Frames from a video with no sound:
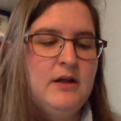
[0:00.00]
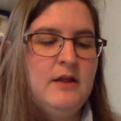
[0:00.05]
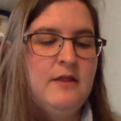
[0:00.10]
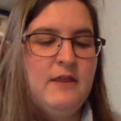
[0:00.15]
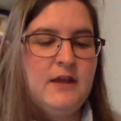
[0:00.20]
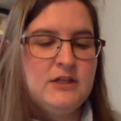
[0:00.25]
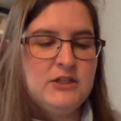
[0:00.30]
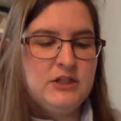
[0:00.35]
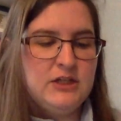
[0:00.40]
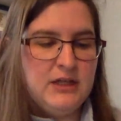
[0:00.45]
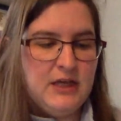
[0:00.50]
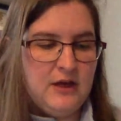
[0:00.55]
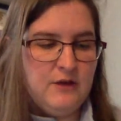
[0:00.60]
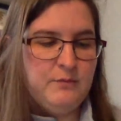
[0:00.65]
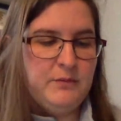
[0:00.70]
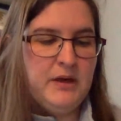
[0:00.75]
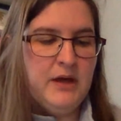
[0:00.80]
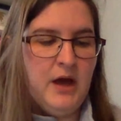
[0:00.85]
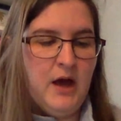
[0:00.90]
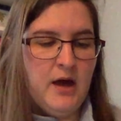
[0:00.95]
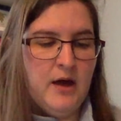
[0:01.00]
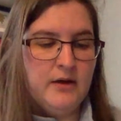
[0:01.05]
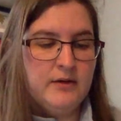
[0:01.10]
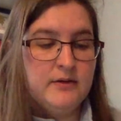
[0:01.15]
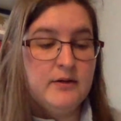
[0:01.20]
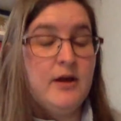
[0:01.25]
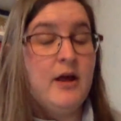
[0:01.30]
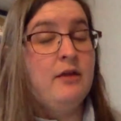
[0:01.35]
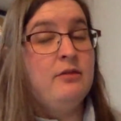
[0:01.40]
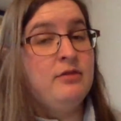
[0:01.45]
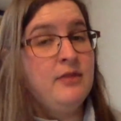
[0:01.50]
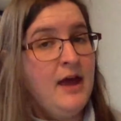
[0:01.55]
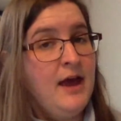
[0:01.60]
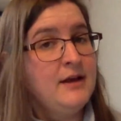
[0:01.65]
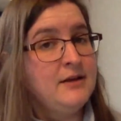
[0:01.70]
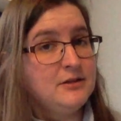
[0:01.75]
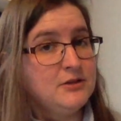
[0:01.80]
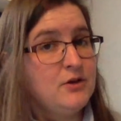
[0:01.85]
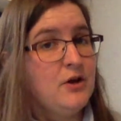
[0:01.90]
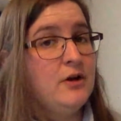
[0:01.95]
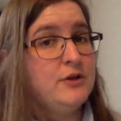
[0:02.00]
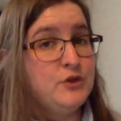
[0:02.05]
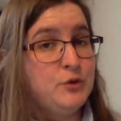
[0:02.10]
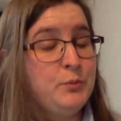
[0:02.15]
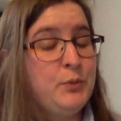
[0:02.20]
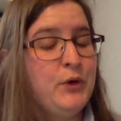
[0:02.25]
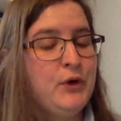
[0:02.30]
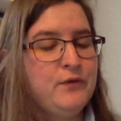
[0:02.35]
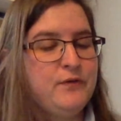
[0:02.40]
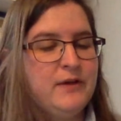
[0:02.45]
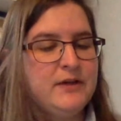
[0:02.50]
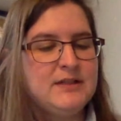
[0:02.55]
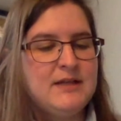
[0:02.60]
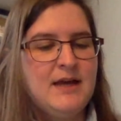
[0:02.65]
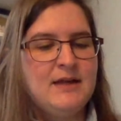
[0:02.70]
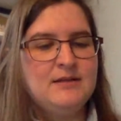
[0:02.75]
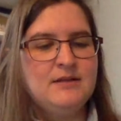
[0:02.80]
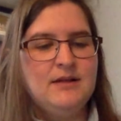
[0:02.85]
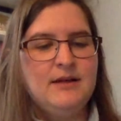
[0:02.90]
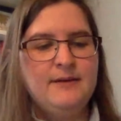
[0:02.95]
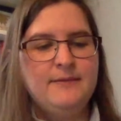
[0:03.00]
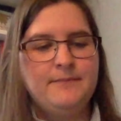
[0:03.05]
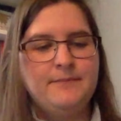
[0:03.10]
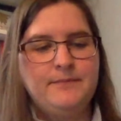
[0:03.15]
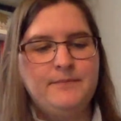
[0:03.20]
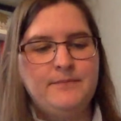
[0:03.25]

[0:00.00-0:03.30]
Then she gave me a hug, and that is called a perfect ending.